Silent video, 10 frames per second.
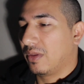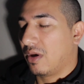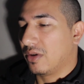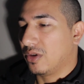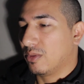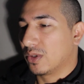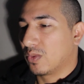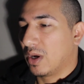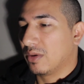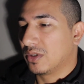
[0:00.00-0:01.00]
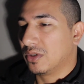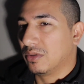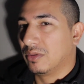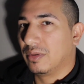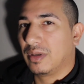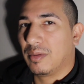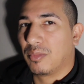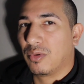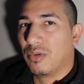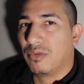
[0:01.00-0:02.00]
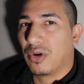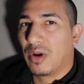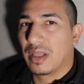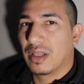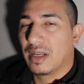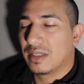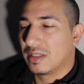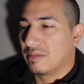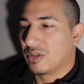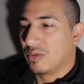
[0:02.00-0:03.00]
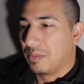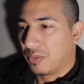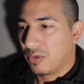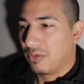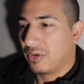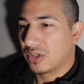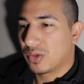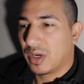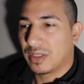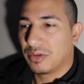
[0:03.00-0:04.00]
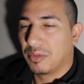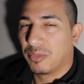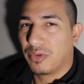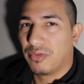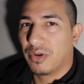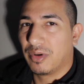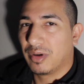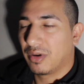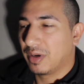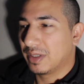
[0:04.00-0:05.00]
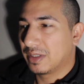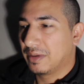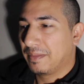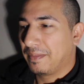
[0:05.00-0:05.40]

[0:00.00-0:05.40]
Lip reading: on you as well, to improve your athleticism, to improve your strength, to improve your endurance.